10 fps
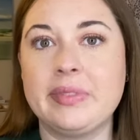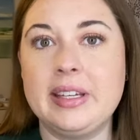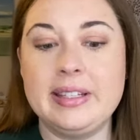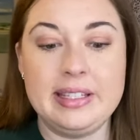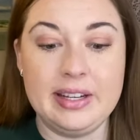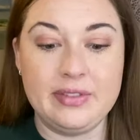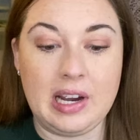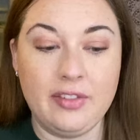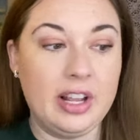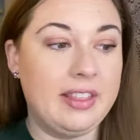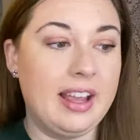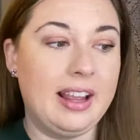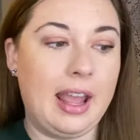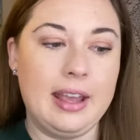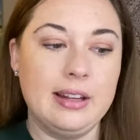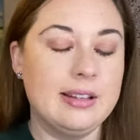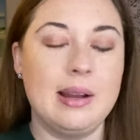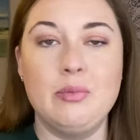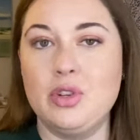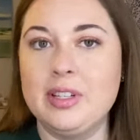sniffed everything and
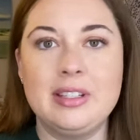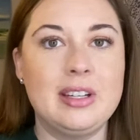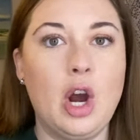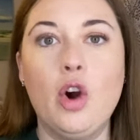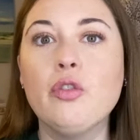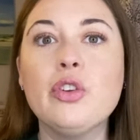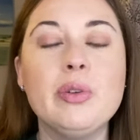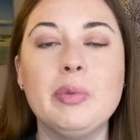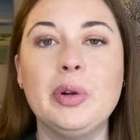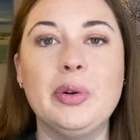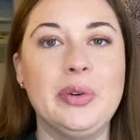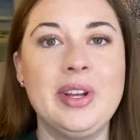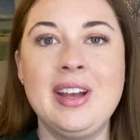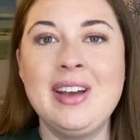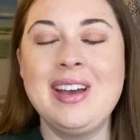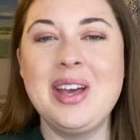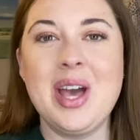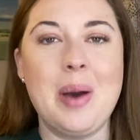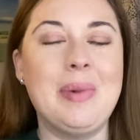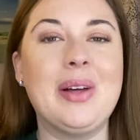I'm just over the moon
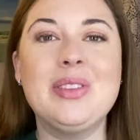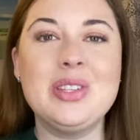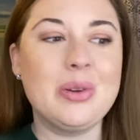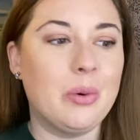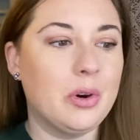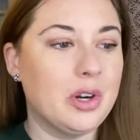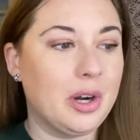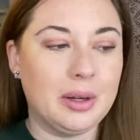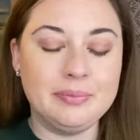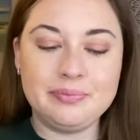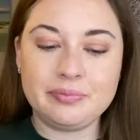about this order.